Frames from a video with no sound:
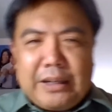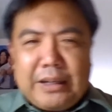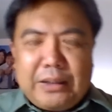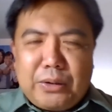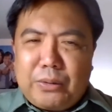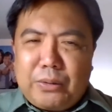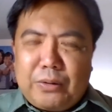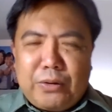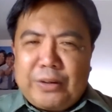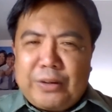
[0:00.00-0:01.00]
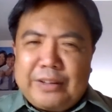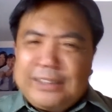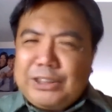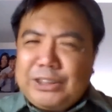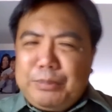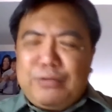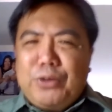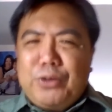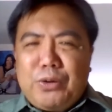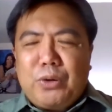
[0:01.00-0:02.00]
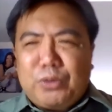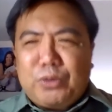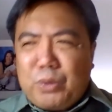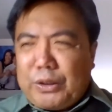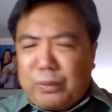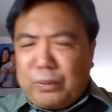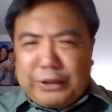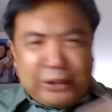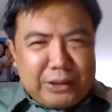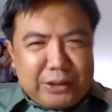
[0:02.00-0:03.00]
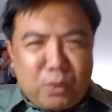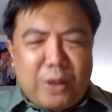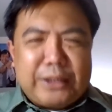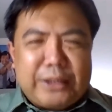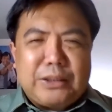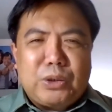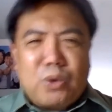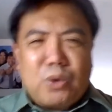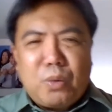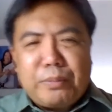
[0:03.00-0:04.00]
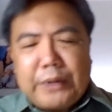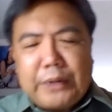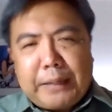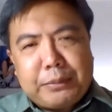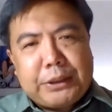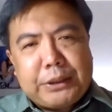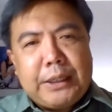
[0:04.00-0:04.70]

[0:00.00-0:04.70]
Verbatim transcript: you know, or just before you go to work when it's still quiet in your home, perhaps.